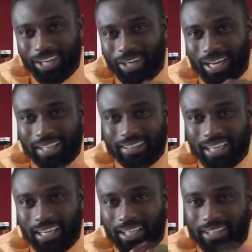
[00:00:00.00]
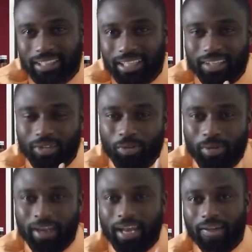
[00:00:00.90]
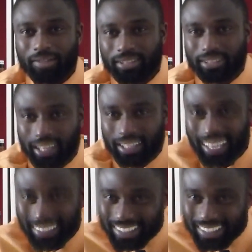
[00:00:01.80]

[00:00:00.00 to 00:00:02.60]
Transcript: You know, like I said, this thing, women love this thing.